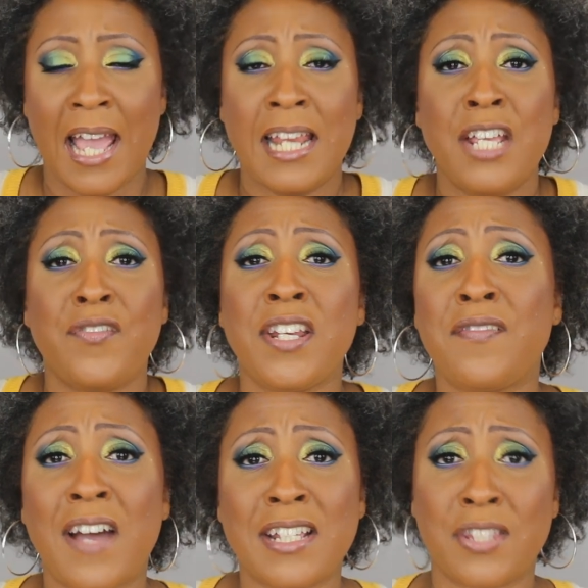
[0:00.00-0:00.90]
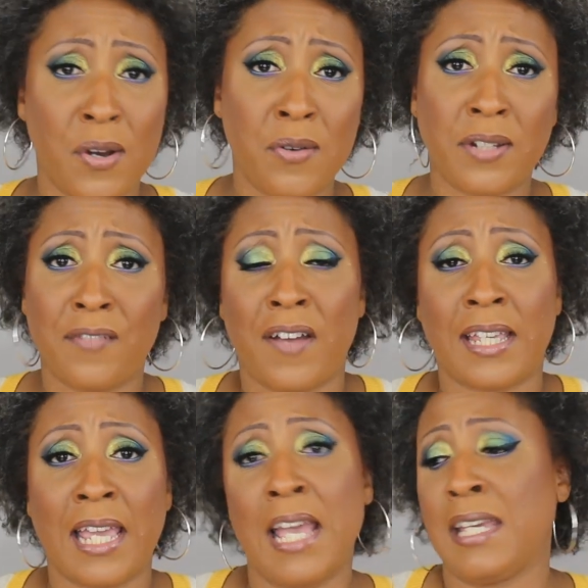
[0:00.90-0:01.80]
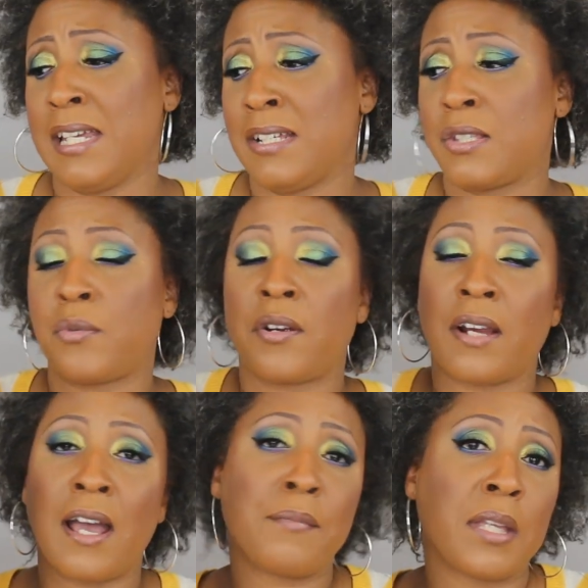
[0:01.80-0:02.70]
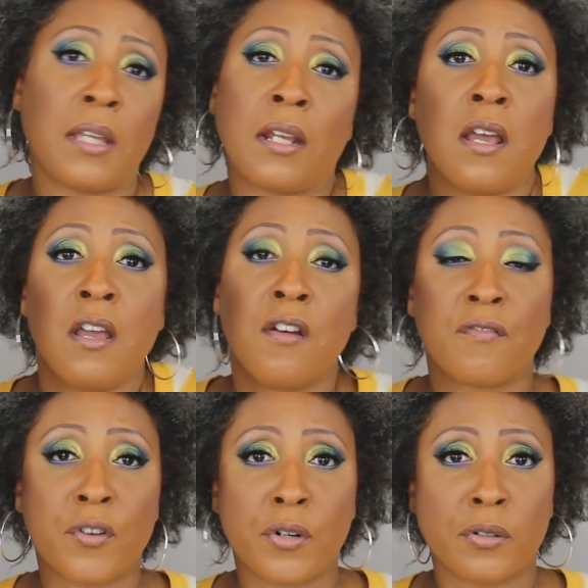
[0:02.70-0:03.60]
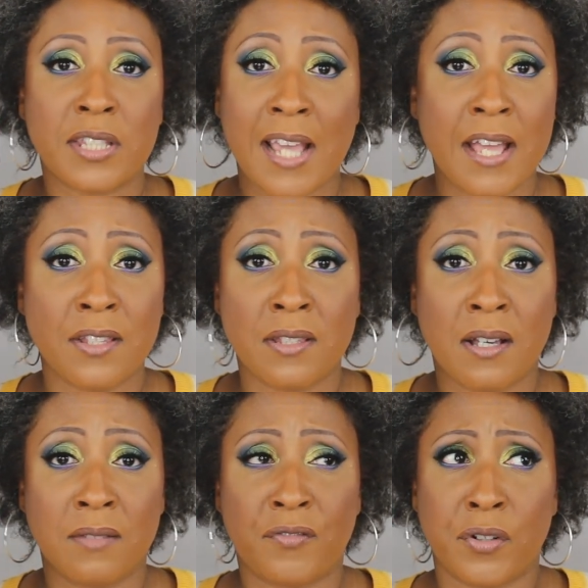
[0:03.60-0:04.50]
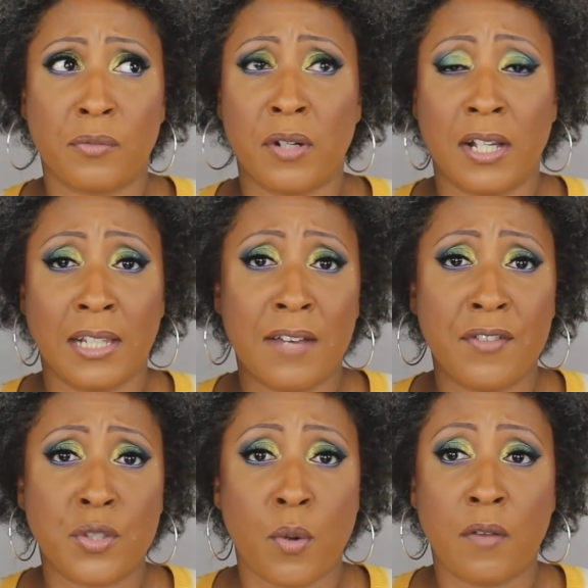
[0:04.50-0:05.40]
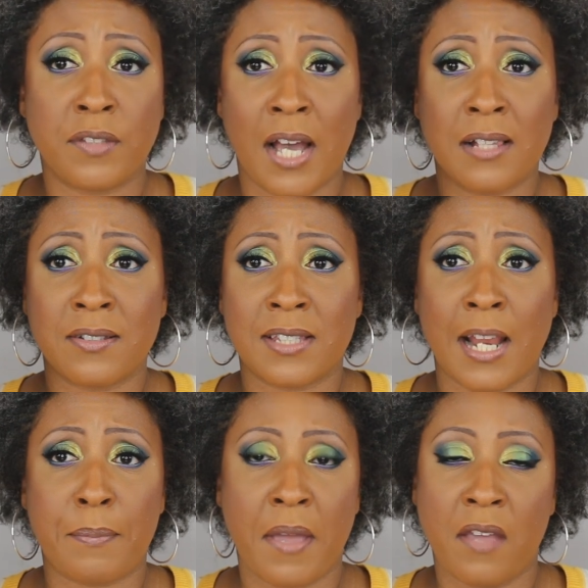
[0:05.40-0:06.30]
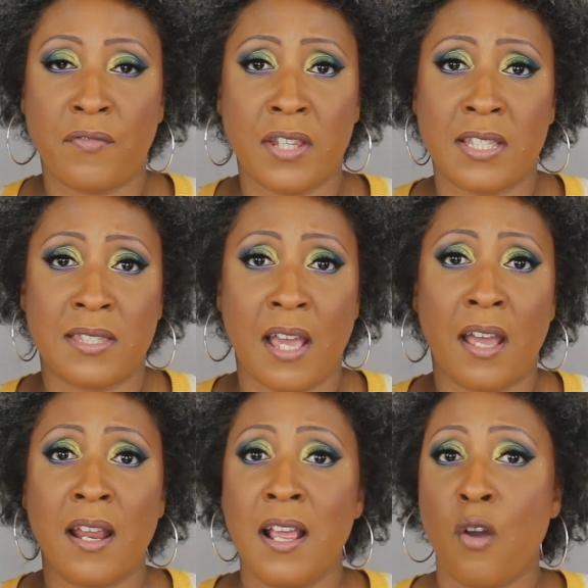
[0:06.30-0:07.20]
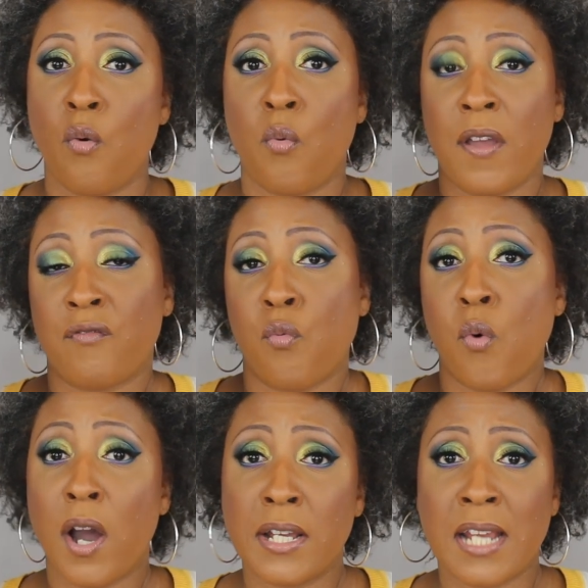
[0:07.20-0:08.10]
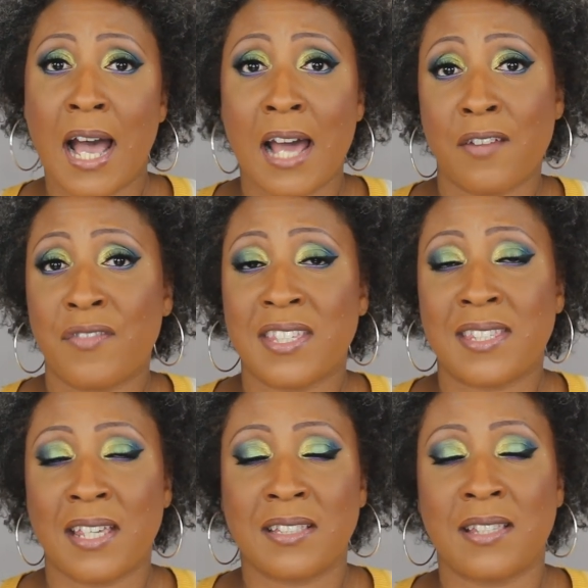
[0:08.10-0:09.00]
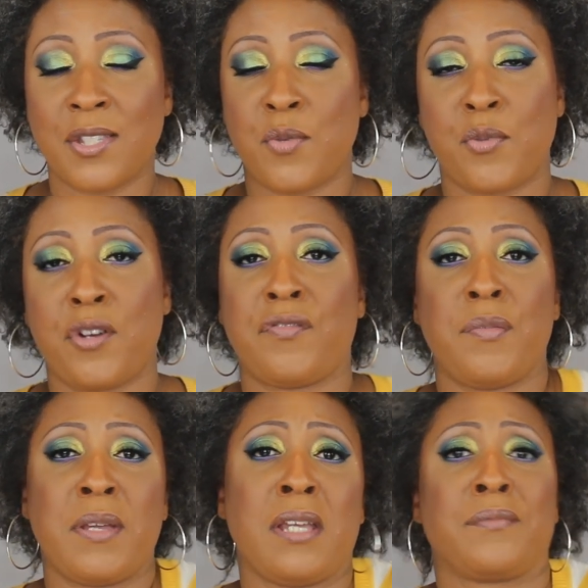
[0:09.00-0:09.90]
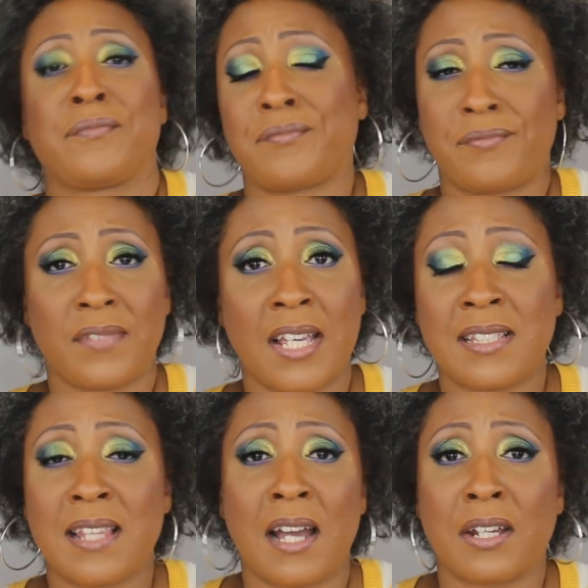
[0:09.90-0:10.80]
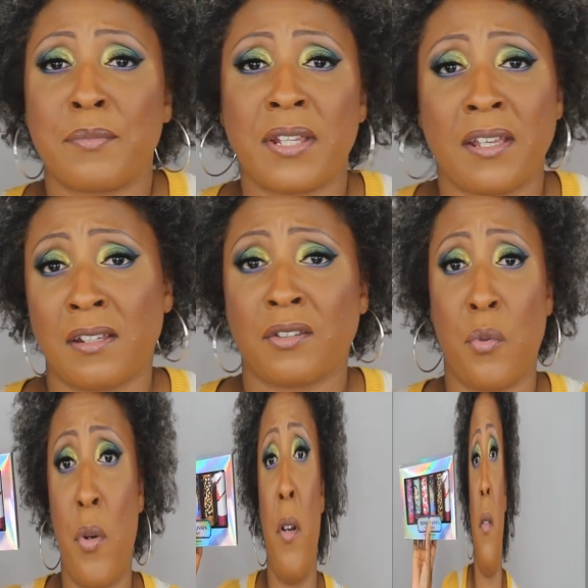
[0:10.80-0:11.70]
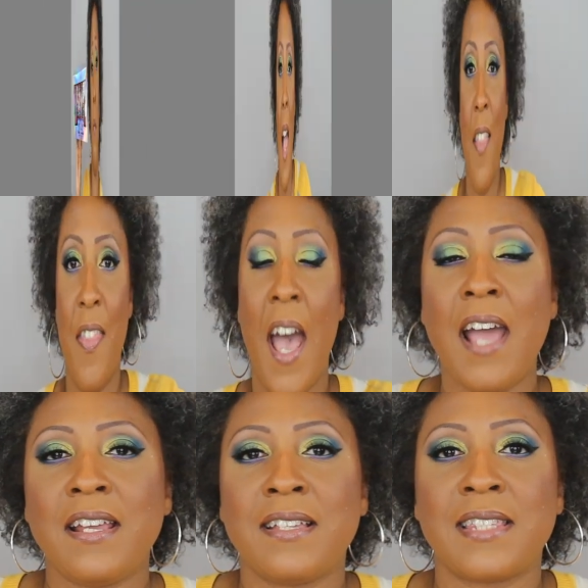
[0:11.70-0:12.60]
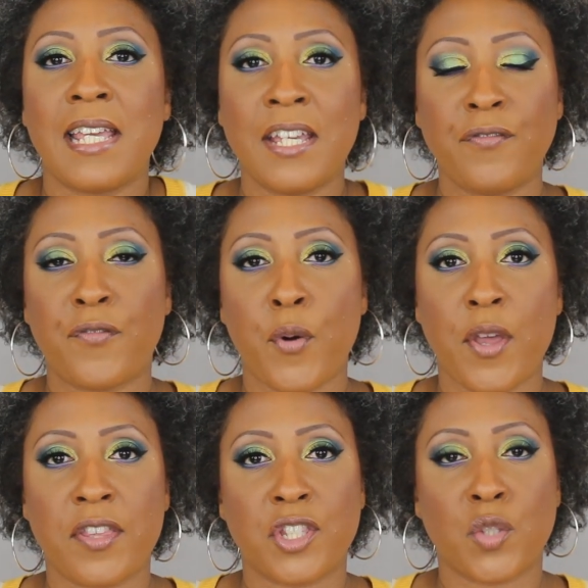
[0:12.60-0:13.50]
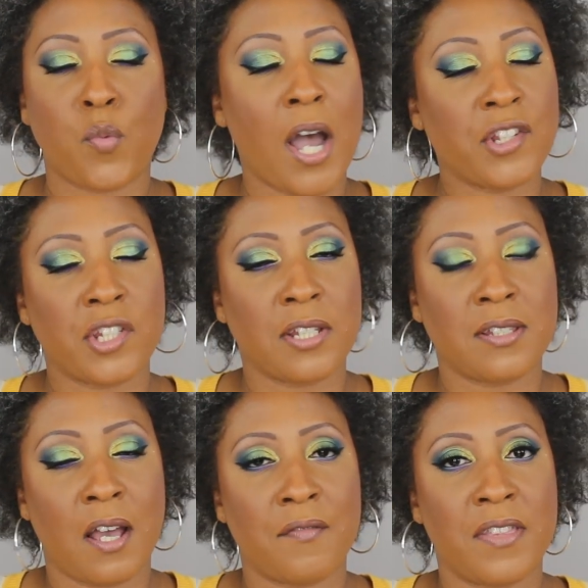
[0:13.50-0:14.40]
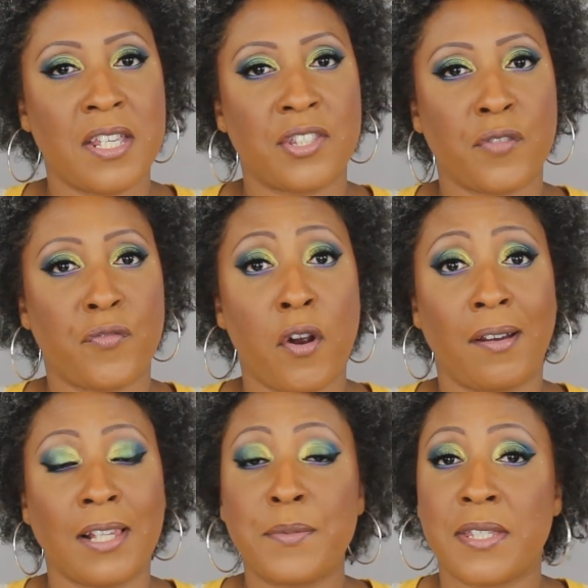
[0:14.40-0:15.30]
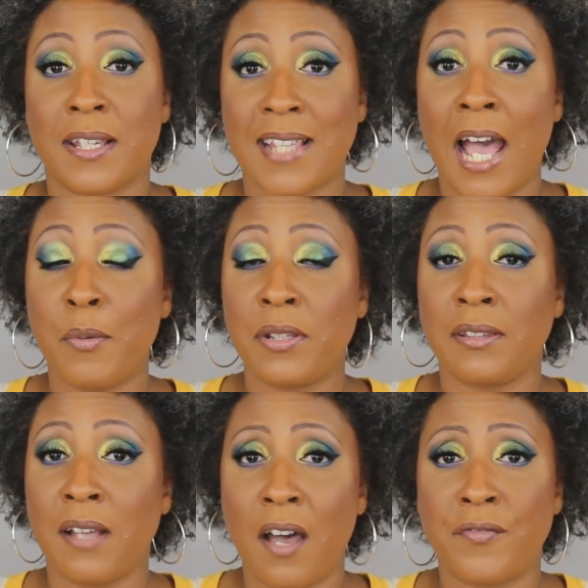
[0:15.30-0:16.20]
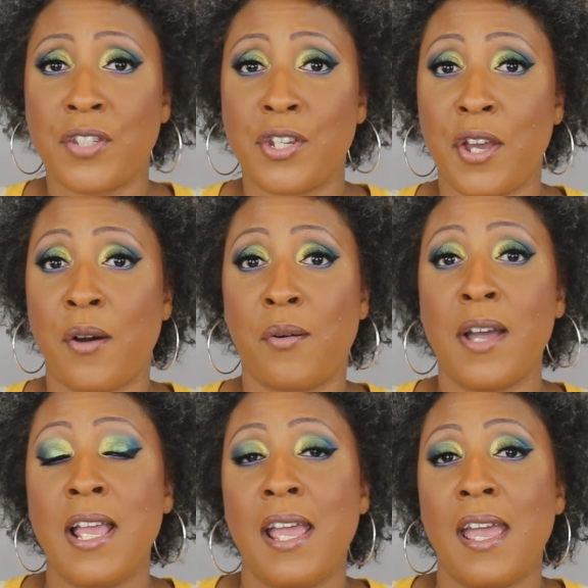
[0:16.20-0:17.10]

And even if I don't, if I can't get it to work, I mean, for ten, for what, eleven, twelve dollars that I paid for this set, if one out of the six doesn't work for me, it's not going to be the end of the world. That is it for the swatches of the Sephora lipsticks. I would love to know